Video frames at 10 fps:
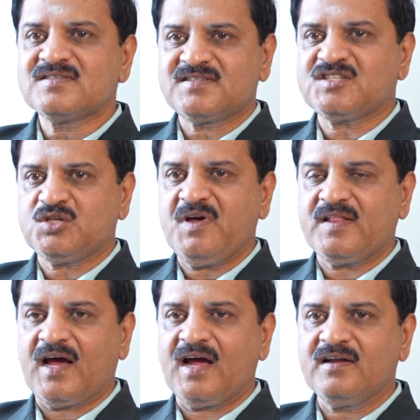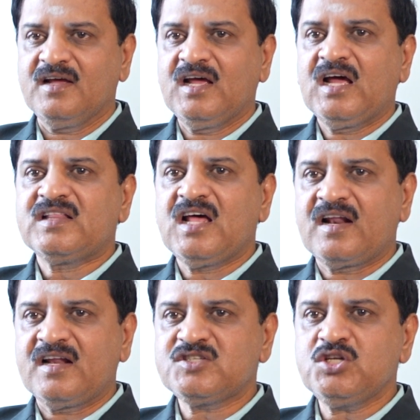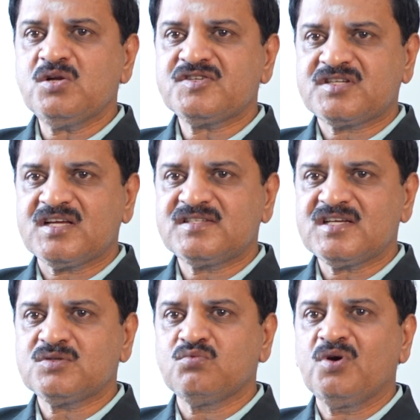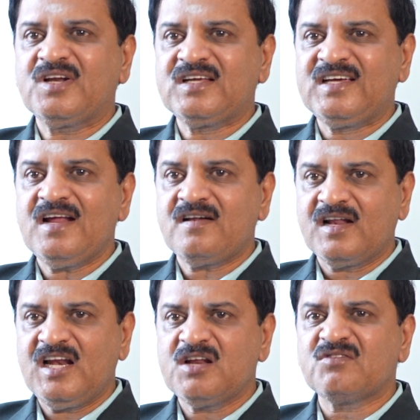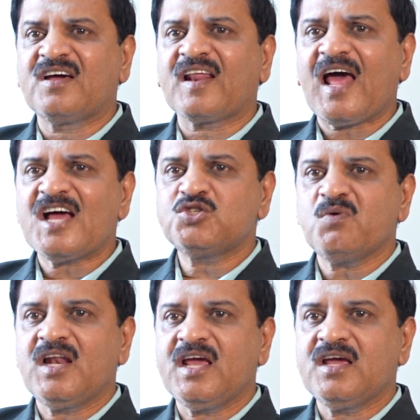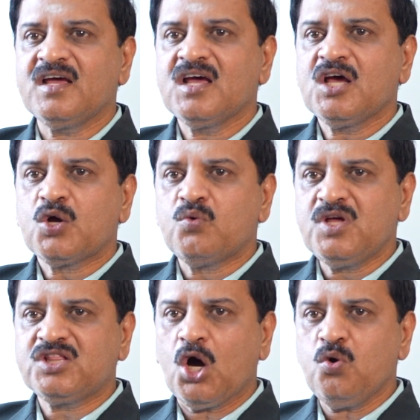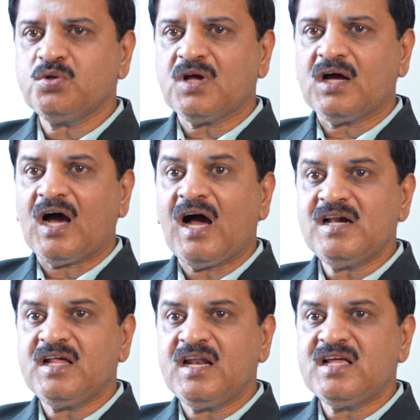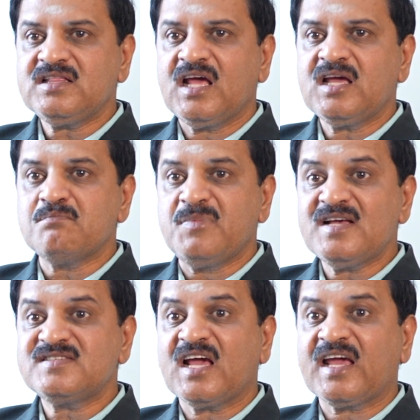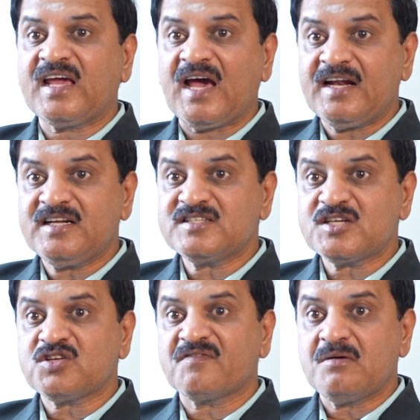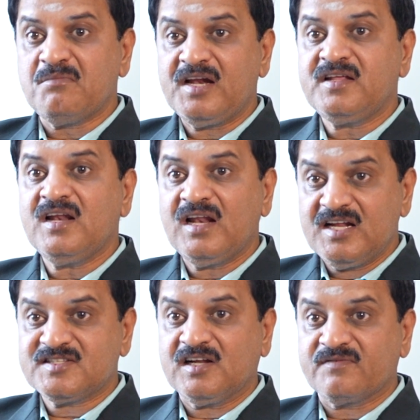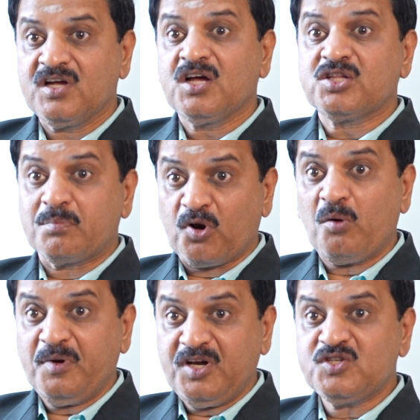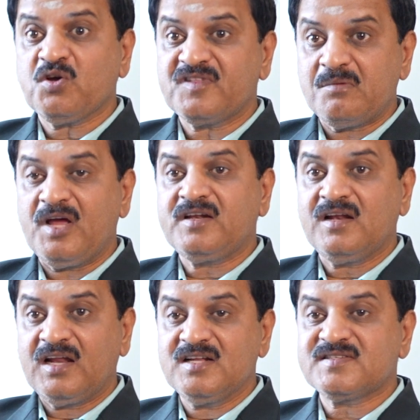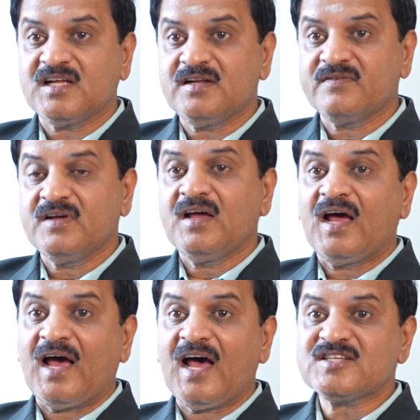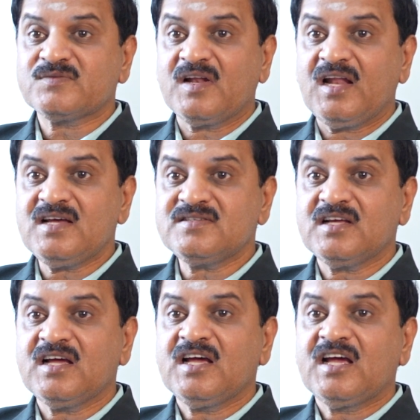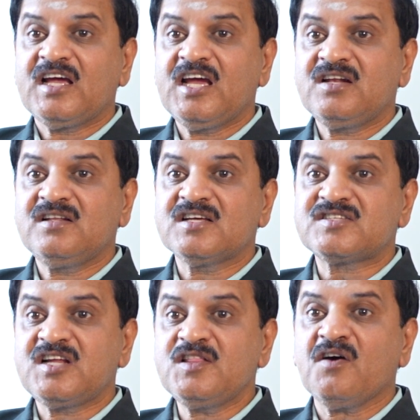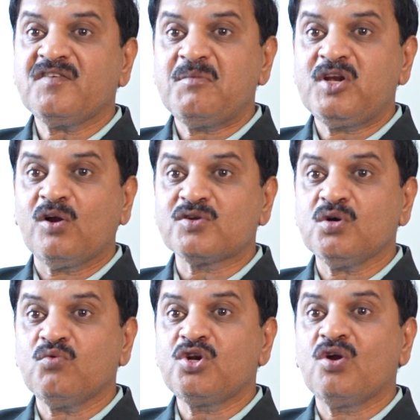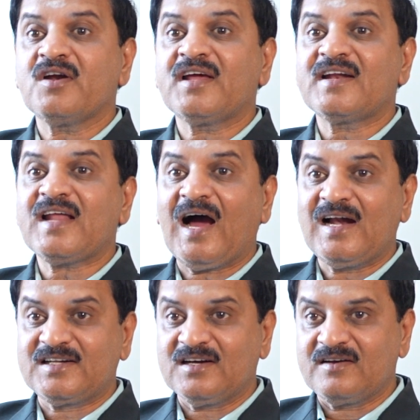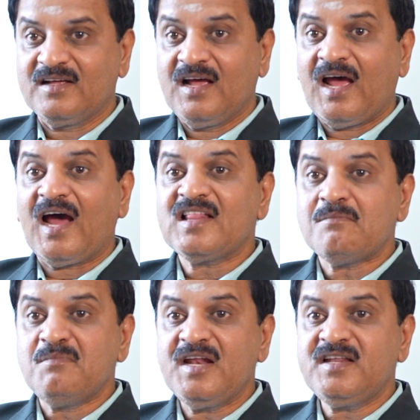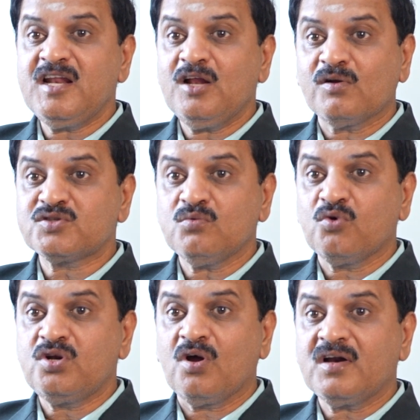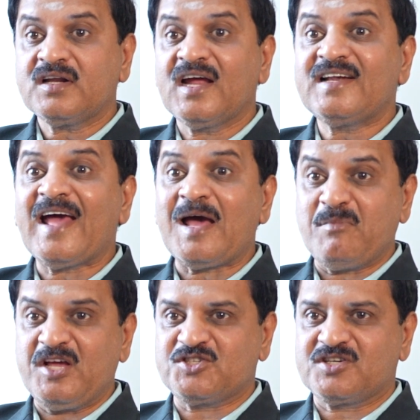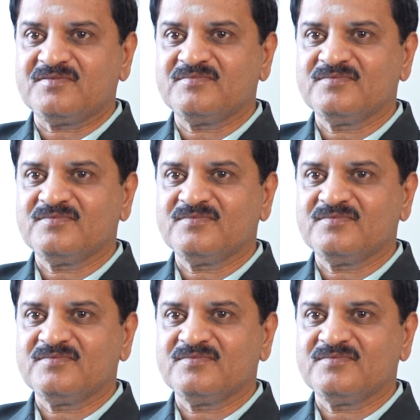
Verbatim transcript: such a way that the residual stresses would get relieved gradually without altering the basic characteristics of the material itself, the properties of the material itself as well as it, the strength of the material also would not get altered and the material also would not get damaged